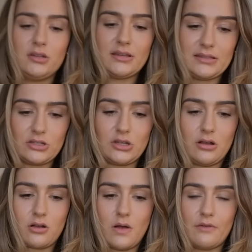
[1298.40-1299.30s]
That's actually
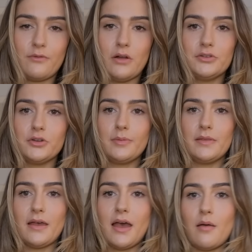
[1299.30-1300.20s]
got quite folded up in
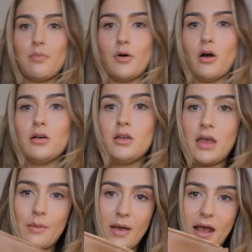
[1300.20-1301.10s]
there, but
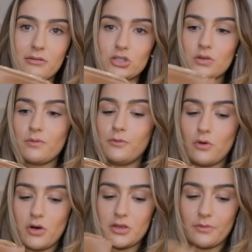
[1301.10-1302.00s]
a pouch
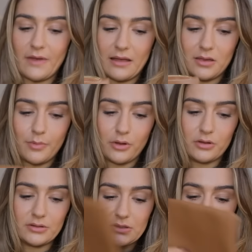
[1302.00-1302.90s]
for your
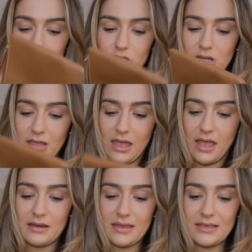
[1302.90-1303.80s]
valuables, which
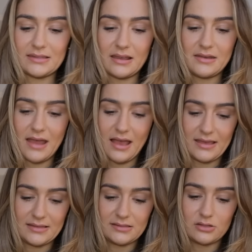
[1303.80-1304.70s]
again is a
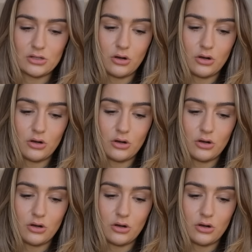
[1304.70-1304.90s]
nice